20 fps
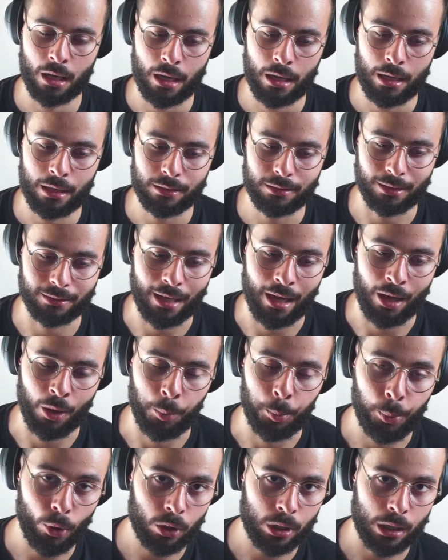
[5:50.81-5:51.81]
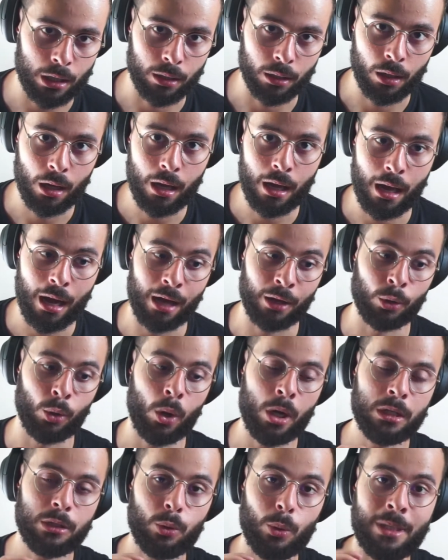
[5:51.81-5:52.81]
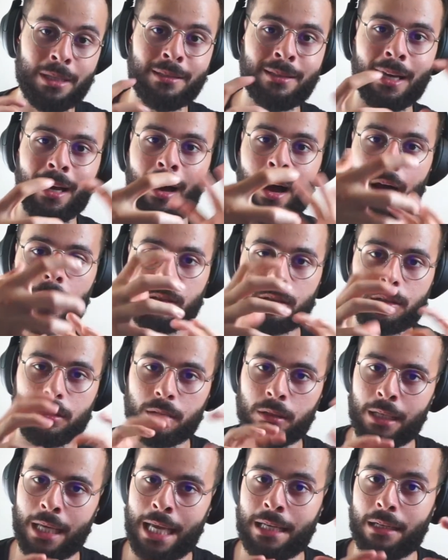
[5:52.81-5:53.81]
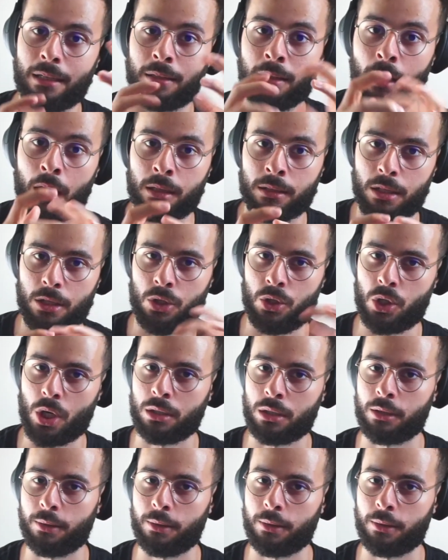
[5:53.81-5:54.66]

that are polar are going to interact and attract each other.